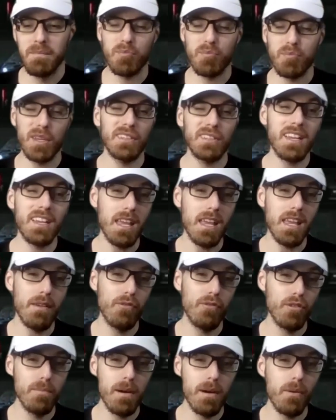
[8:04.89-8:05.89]
being like
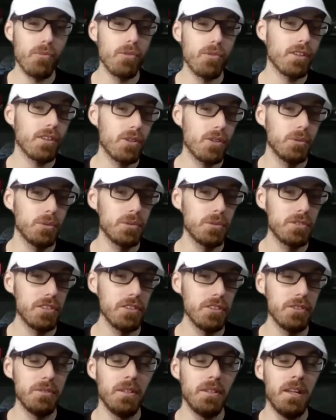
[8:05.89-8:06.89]
evil but really cool
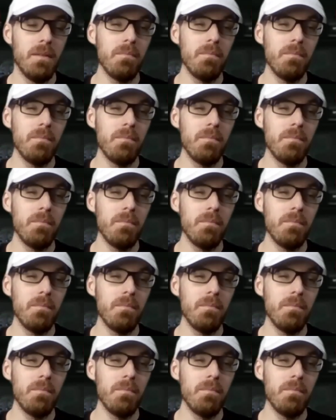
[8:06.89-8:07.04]
too.